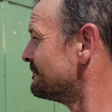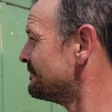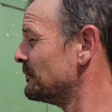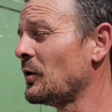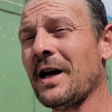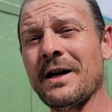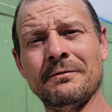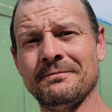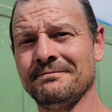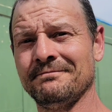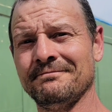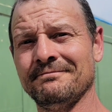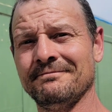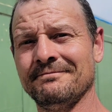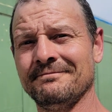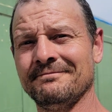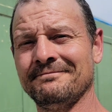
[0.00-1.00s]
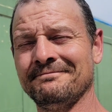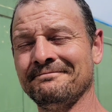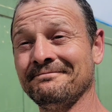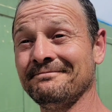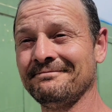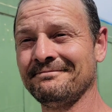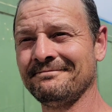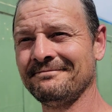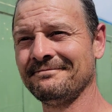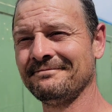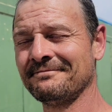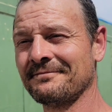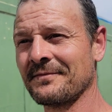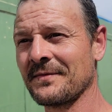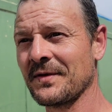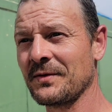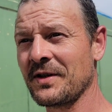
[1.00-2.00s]
Well,
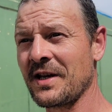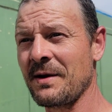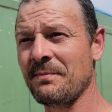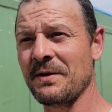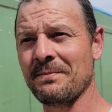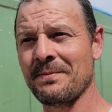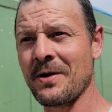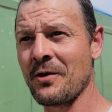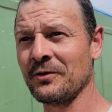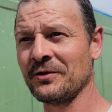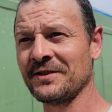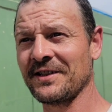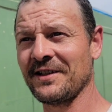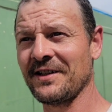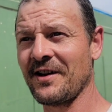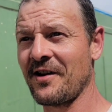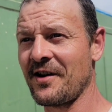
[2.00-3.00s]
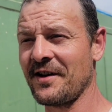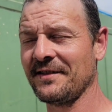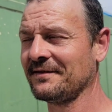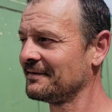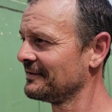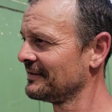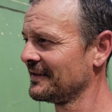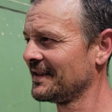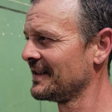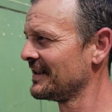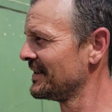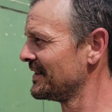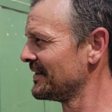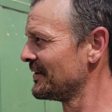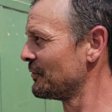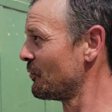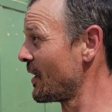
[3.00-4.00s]
we'll keep you posted on
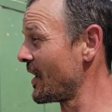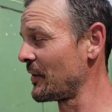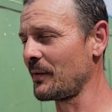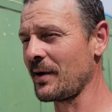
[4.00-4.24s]
where